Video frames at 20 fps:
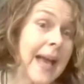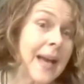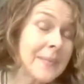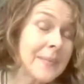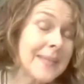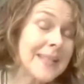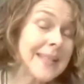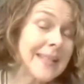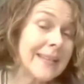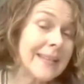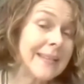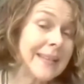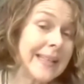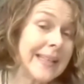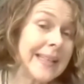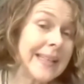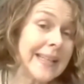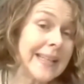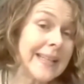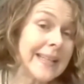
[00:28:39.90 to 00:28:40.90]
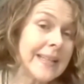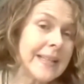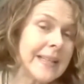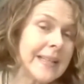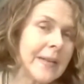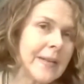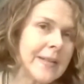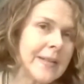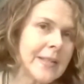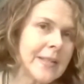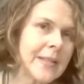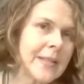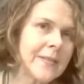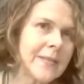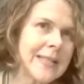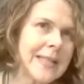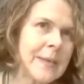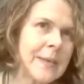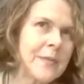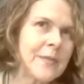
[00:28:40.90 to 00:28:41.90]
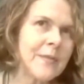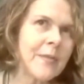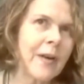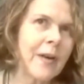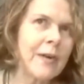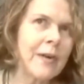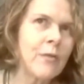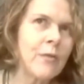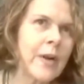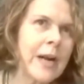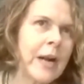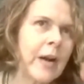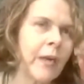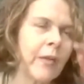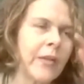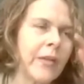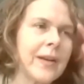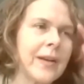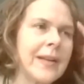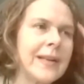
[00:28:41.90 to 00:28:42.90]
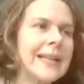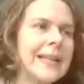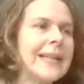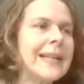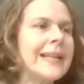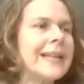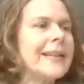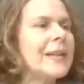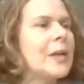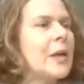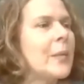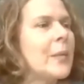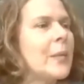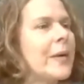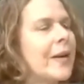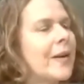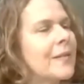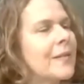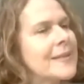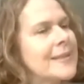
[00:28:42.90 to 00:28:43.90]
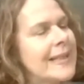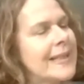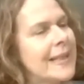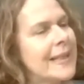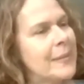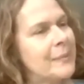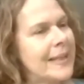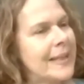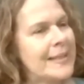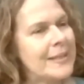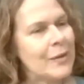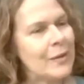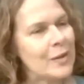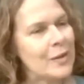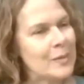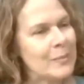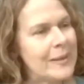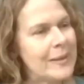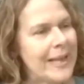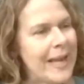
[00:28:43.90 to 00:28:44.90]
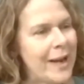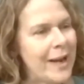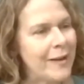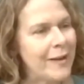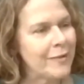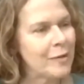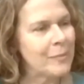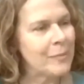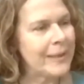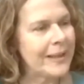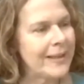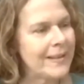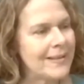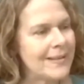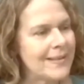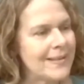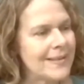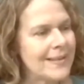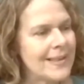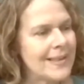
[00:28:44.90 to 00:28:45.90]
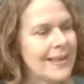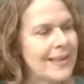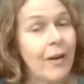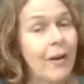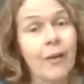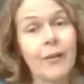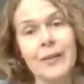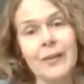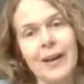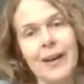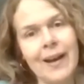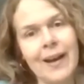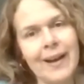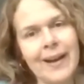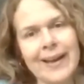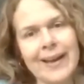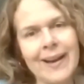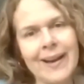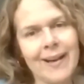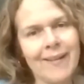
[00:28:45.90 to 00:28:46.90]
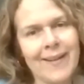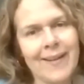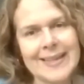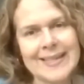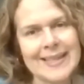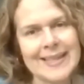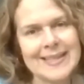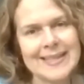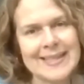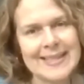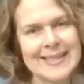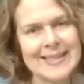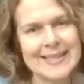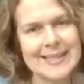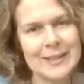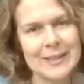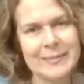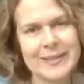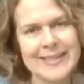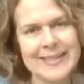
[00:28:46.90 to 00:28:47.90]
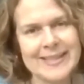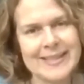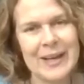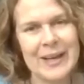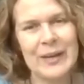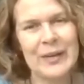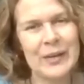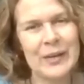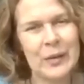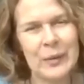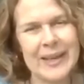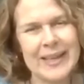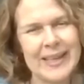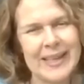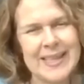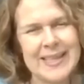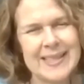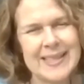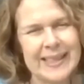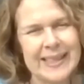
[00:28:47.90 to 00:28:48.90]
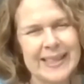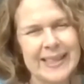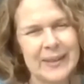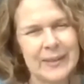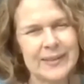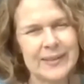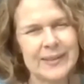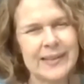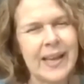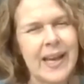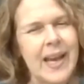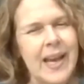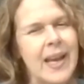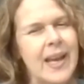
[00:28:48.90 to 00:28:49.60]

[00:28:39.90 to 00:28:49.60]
absolutely. But you know, it sort of seems very real that, you know, we're constantly being told to be careful because online our identities could be stolen quite easily, couldn't they?